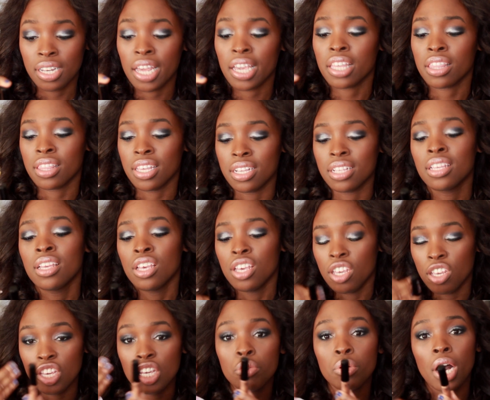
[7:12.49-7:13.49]
Like, that
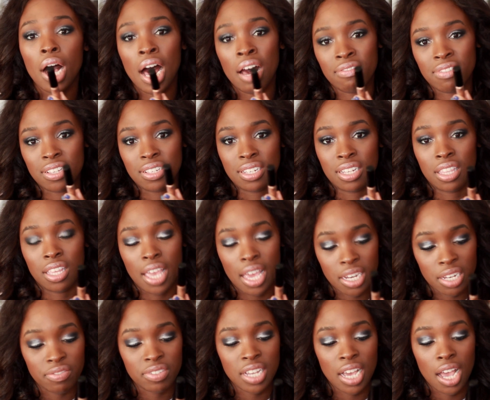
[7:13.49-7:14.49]
you will have this to the
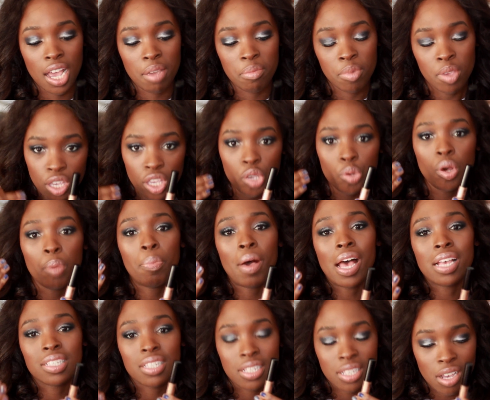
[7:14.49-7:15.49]
end of time. You will
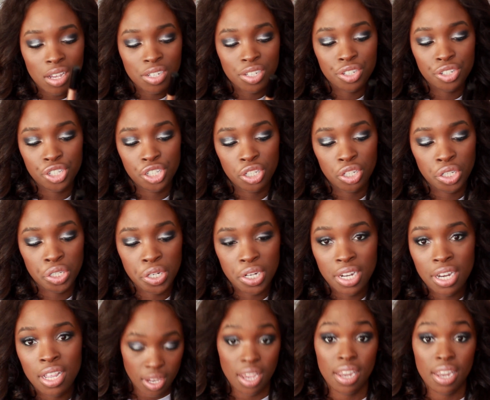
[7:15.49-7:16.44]
pass this on to your children.